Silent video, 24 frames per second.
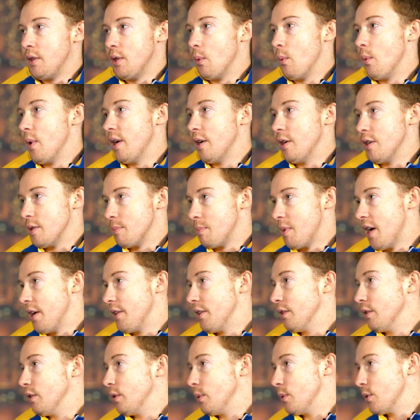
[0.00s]
winners buy
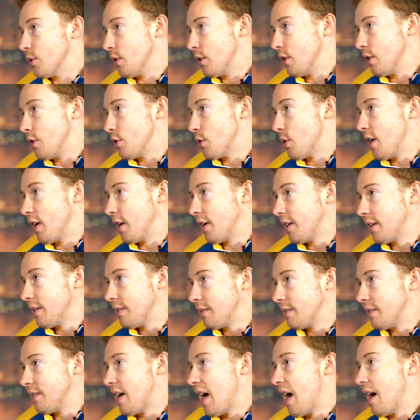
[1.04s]
the loser a drink
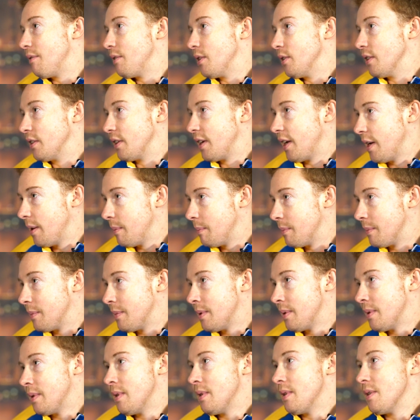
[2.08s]
after the game.
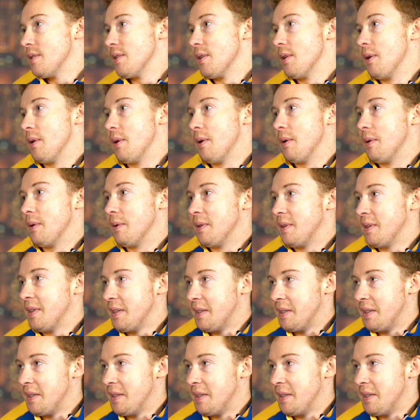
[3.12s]
So